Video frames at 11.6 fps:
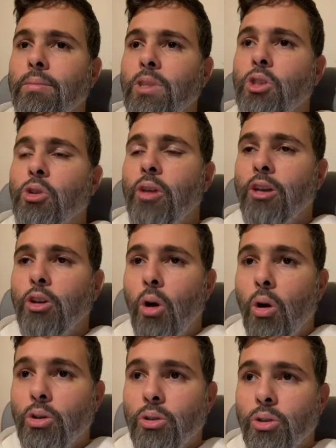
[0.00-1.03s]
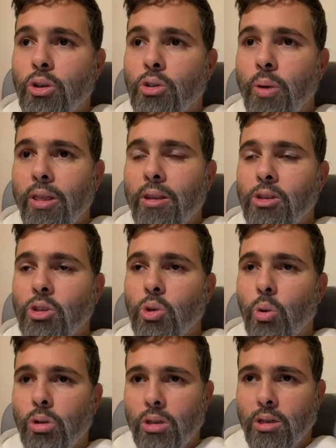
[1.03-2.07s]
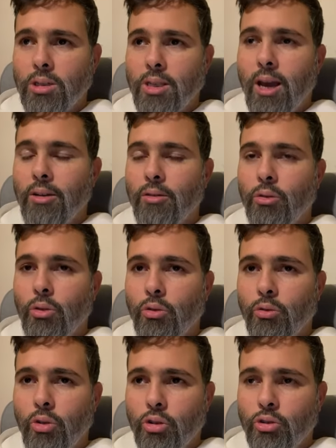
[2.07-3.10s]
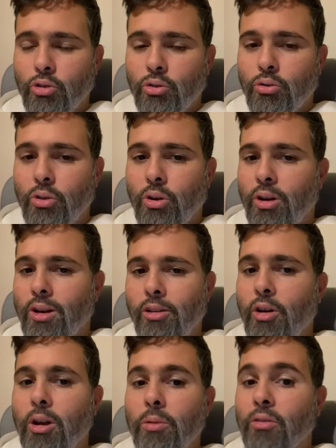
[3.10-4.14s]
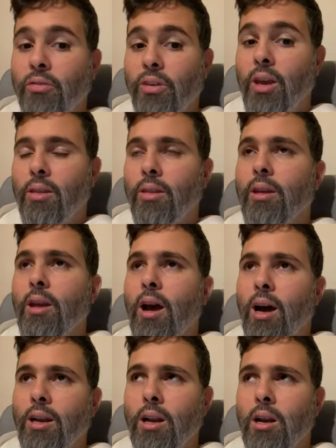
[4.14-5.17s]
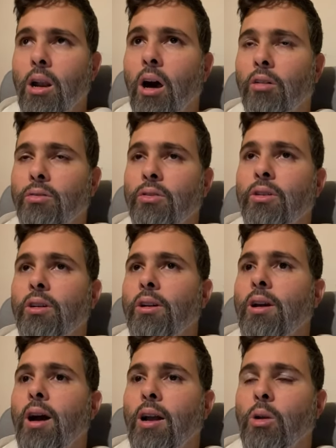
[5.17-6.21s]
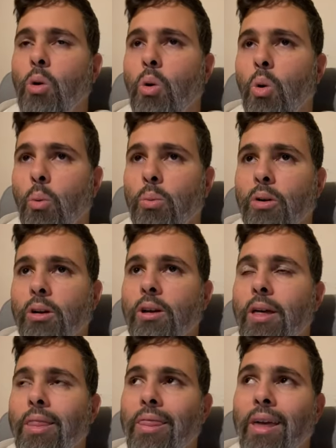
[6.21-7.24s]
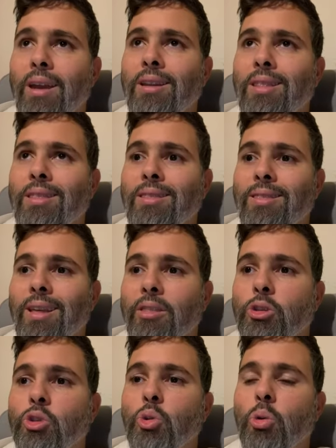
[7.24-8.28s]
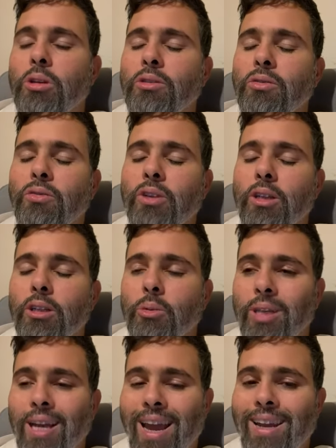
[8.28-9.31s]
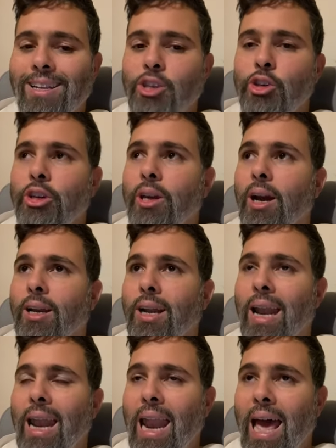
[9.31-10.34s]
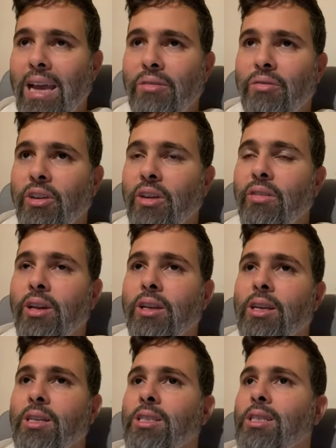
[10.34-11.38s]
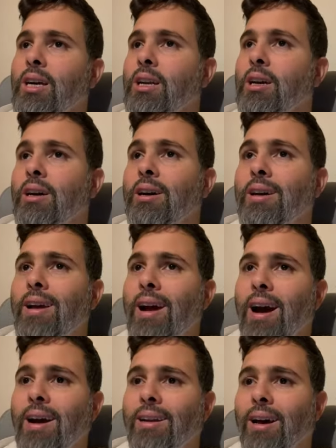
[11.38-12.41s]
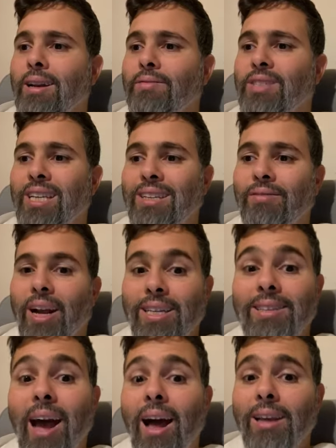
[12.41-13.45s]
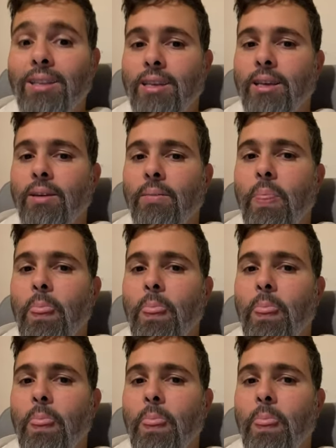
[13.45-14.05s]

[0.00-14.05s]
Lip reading: So that you're, because when the soul does that through an incredible faith and love and hope, then the soul is filled with energy and a life-givingness and the vitality